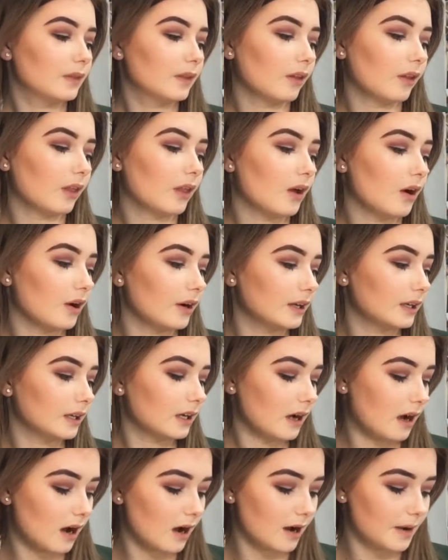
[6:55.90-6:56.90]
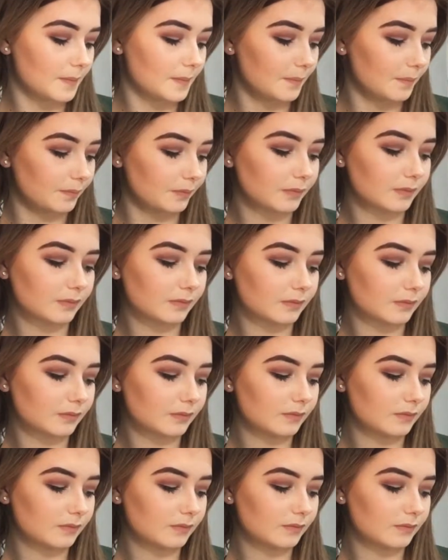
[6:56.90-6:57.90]
like when
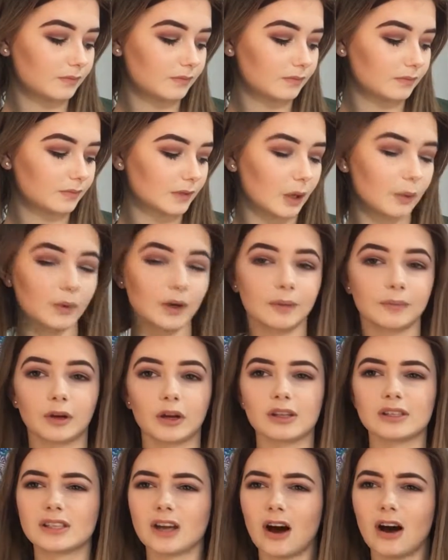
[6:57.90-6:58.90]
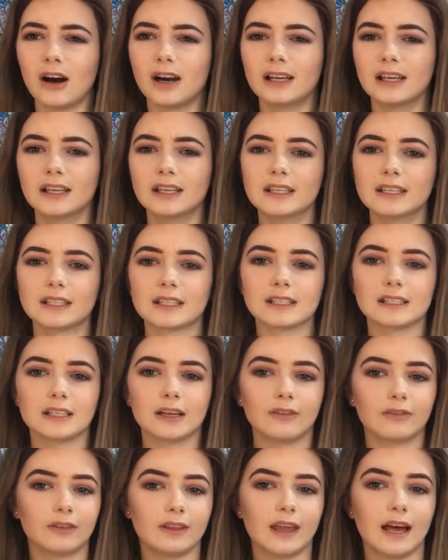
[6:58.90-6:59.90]
I'm going to Ireland and
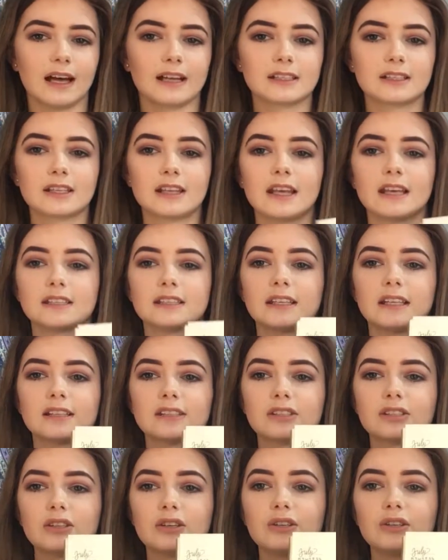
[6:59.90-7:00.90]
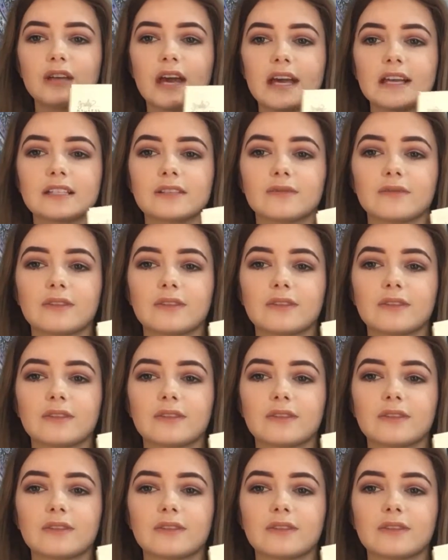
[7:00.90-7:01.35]
stuff like that. So that's 2 days of